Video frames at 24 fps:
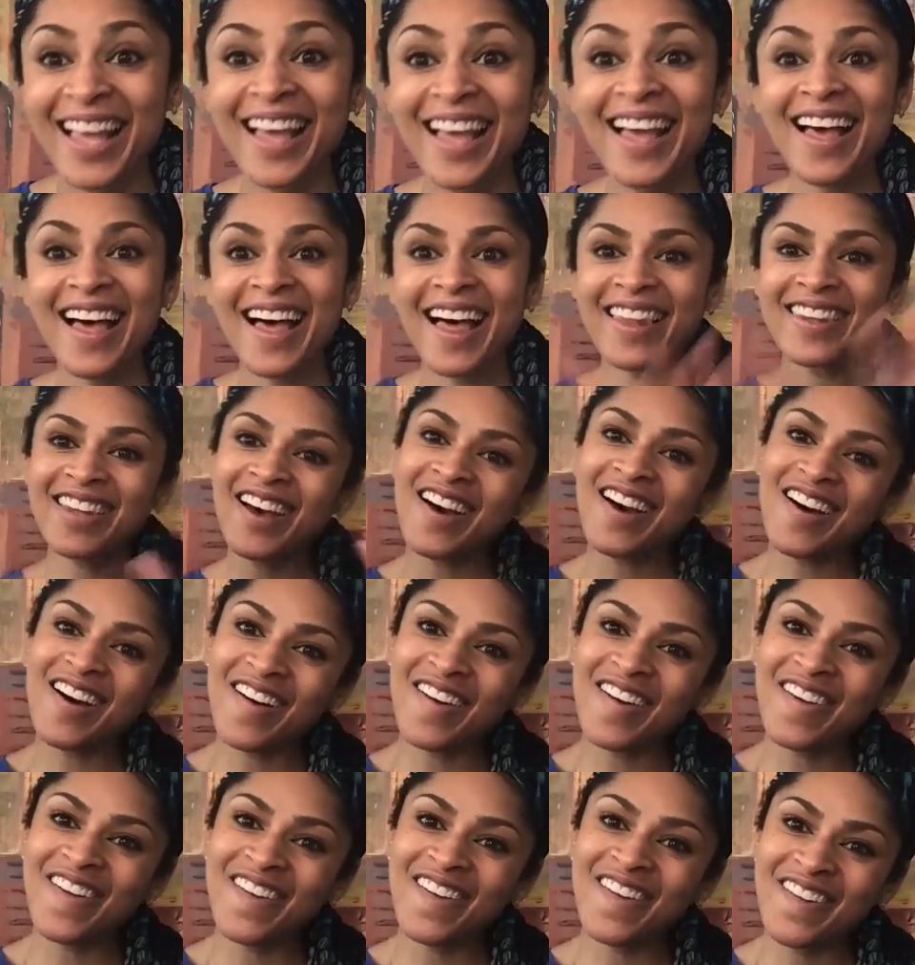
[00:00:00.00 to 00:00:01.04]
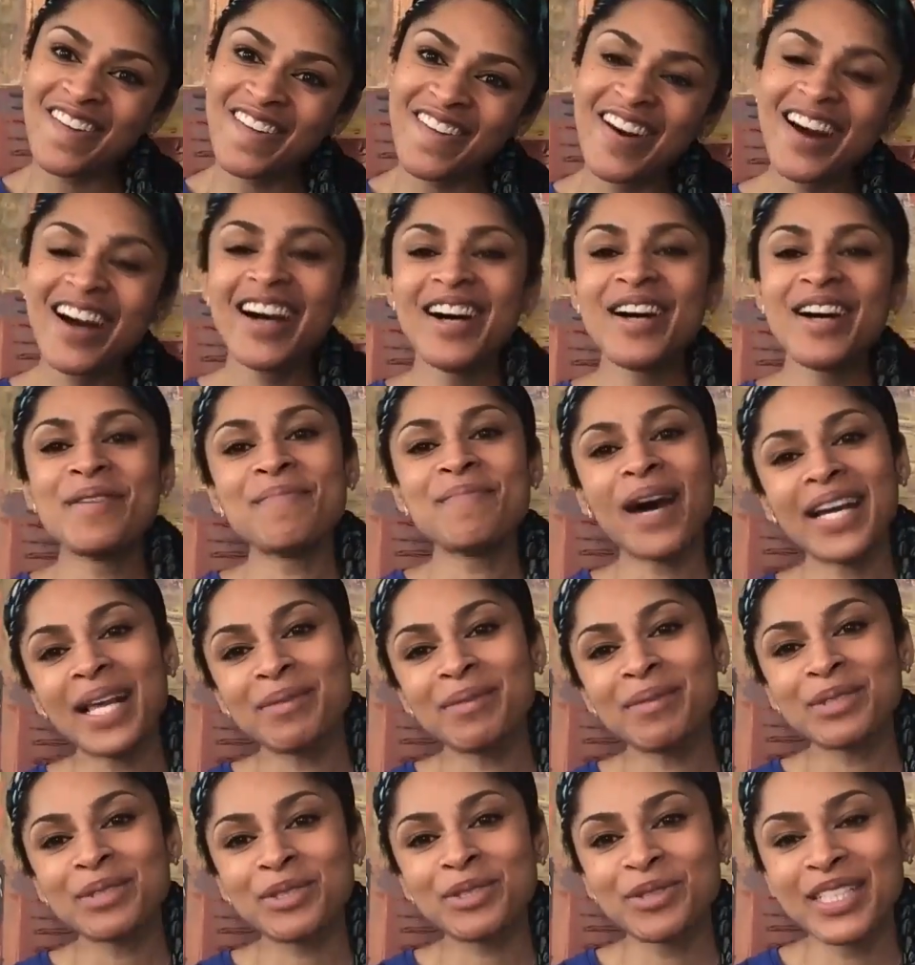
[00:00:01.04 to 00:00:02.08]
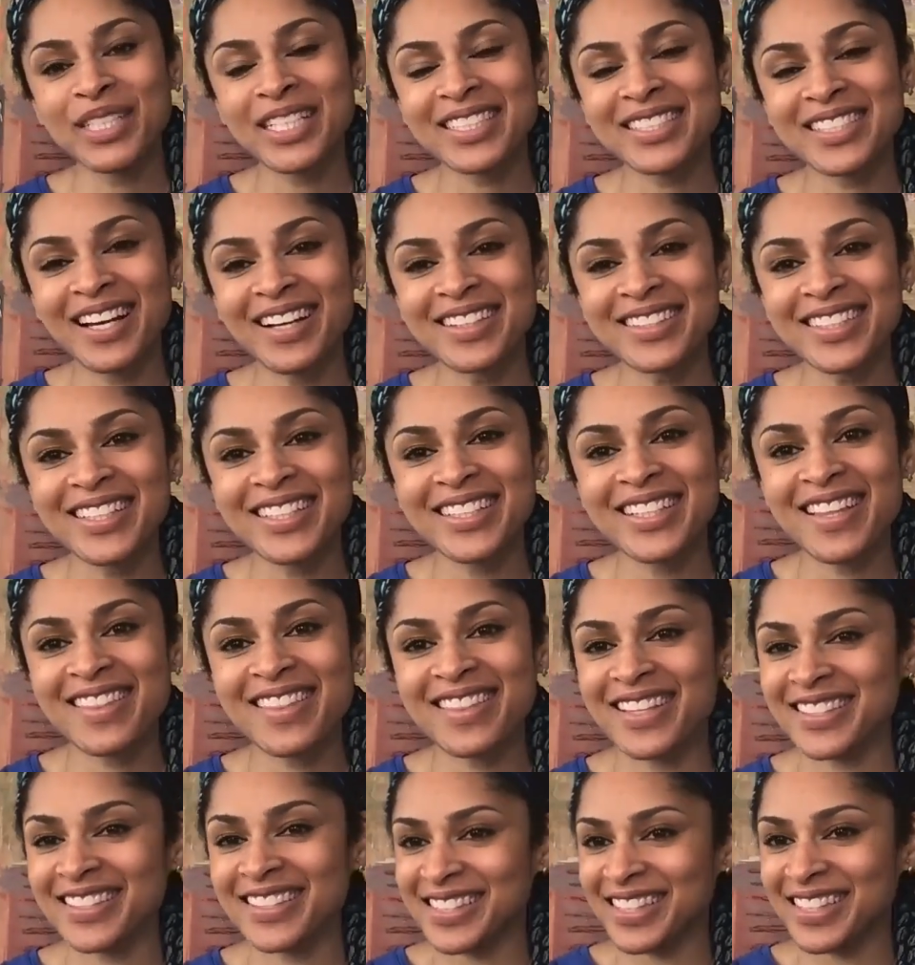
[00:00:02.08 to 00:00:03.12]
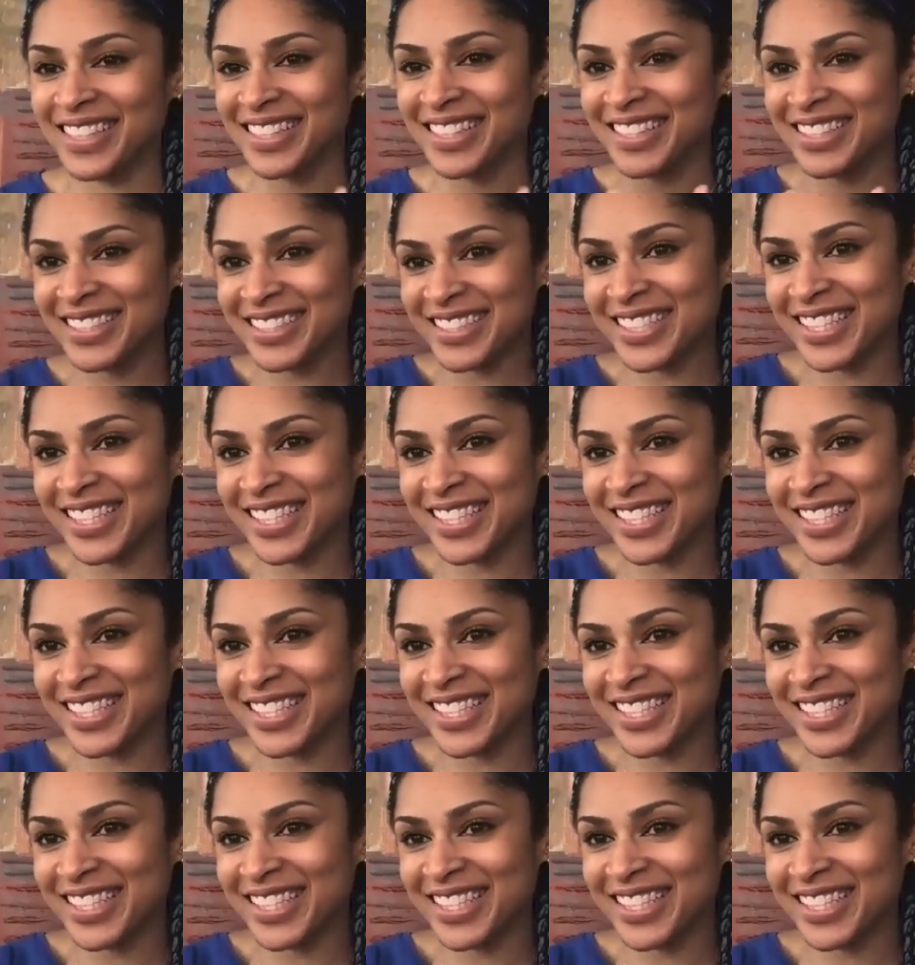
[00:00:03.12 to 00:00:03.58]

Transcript: Hello. My name's Jericka Duncan, and this is